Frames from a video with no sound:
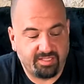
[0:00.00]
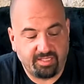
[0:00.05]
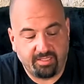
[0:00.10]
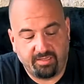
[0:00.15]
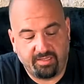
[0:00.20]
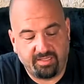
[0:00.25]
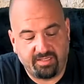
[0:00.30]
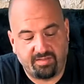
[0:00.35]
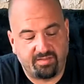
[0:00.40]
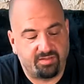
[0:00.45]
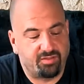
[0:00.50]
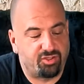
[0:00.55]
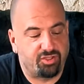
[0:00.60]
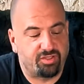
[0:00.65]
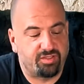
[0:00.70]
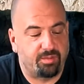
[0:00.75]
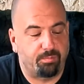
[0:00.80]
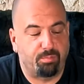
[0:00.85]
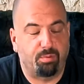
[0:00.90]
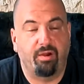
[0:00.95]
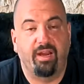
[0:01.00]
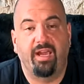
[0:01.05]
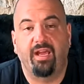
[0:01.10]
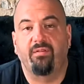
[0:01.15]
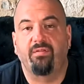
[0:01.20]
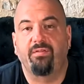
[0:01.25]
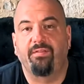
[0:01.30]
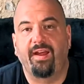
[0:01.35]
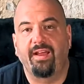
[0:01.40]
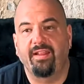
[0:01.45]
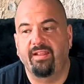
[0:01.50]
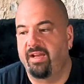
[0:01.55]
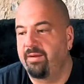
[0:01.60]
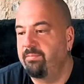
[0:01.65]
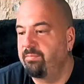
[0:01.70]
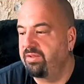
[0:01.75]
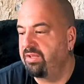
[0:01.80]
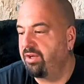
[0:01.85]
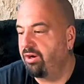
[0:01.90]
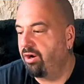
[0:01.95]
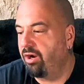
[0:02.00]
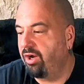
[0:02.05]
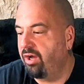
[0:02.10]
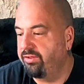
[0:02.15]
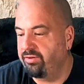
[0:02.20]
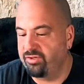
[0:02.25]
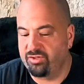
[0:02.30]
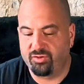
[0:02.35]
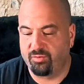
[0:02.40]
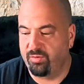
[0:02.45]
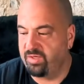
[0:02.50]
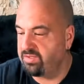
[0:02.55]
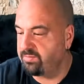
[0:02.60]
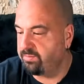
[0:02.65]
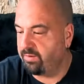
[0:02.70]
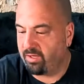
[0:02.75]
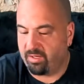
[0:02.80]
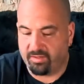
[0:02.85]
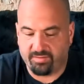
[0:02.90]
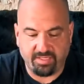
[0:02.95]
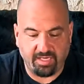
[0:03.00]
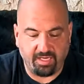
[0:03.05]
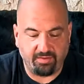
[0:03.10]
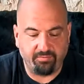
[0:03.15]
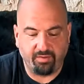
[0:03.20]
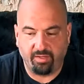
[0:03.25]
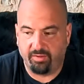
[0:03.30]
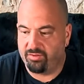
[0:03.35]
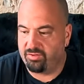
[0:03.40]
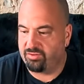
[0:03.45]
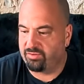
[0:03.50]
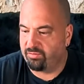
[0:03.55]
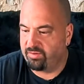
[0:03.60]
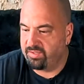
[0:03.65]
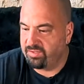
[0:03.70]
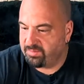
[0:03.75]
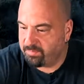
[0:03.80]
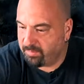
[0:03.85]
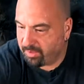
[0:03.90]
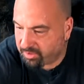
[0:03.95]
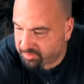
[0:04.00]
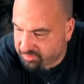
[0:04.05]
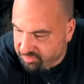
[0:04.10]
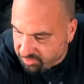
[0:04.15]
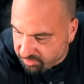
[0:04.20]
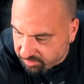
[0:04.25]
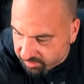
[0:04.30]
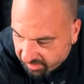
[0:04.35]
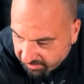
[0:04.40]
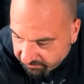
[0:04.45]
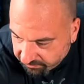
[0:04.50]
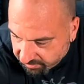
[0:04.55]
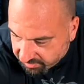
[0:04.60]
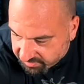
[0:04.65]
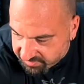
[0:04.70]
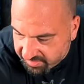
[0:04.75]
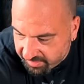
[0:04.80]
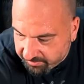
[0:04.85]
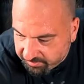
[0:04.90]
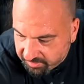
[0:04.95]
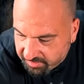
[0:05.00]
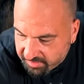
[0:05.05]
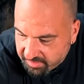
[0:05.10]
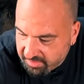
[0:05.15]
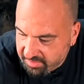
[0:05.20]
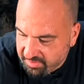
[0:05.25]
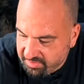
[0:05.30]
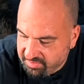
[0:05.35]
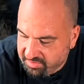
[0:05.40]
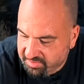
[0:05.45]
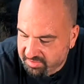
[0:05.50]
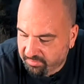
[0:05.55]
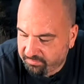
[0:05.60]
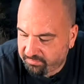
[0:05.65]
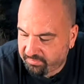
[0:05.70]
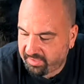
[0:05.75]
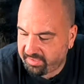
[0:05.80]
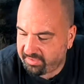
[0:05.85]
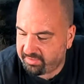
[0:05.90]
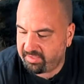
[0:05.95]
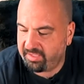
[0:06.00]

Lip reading: this is just a brand, Fineline, but there are other squeeze bottles. I have other squeeze bottles too, like for example, stuff like